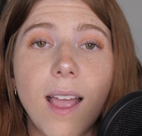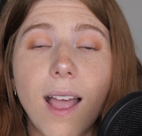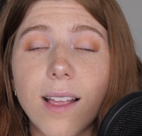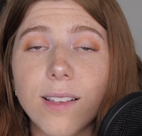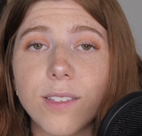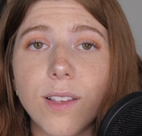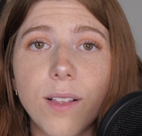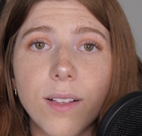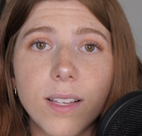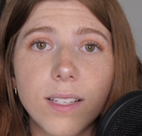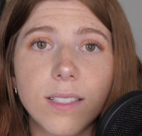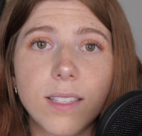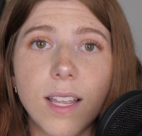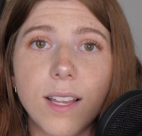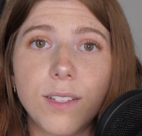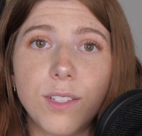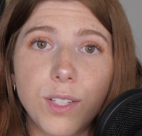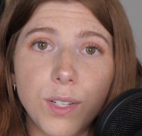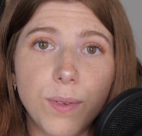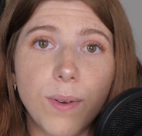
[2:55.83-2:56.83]
as long as
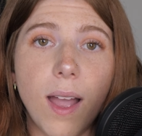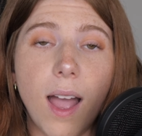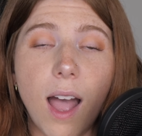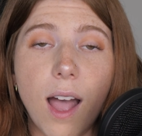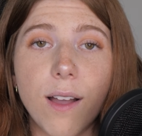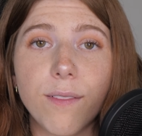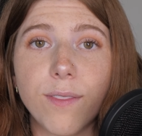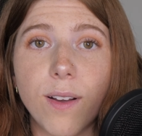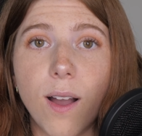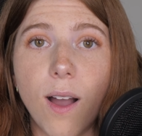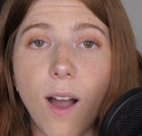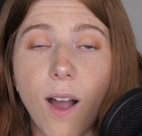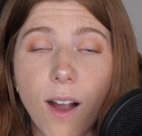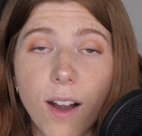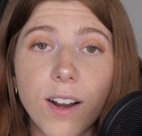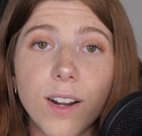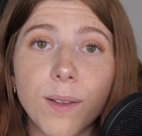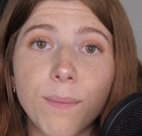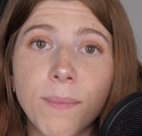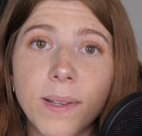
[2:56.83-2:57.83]
they do have
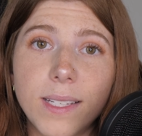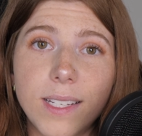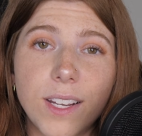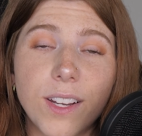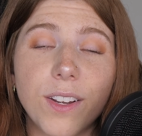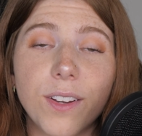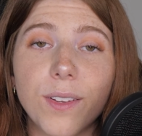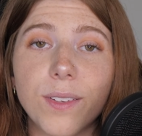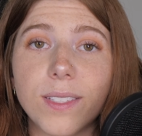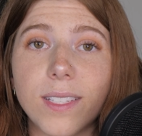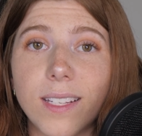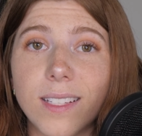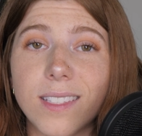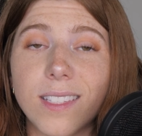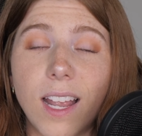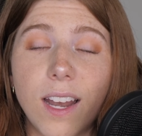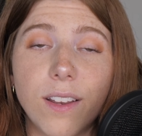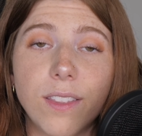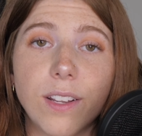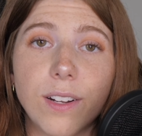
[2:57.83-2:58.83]
hard materials
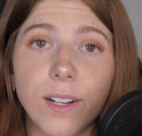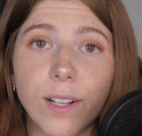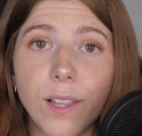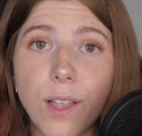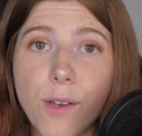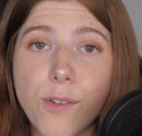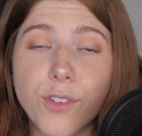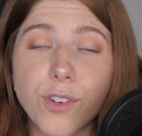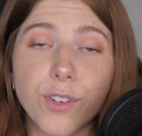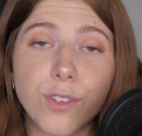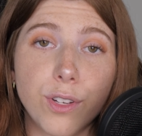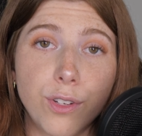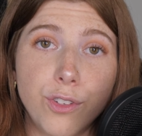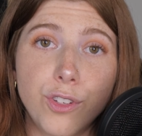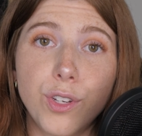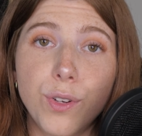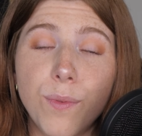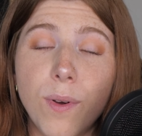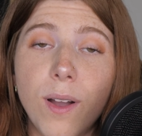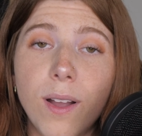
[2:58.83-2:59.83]
inside of their enclosure to
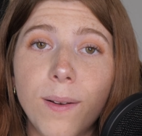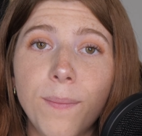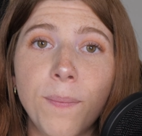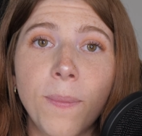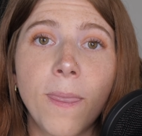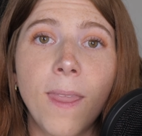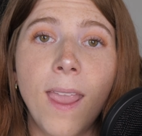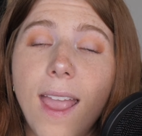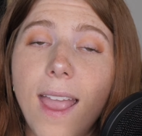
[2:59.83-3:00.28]
chew on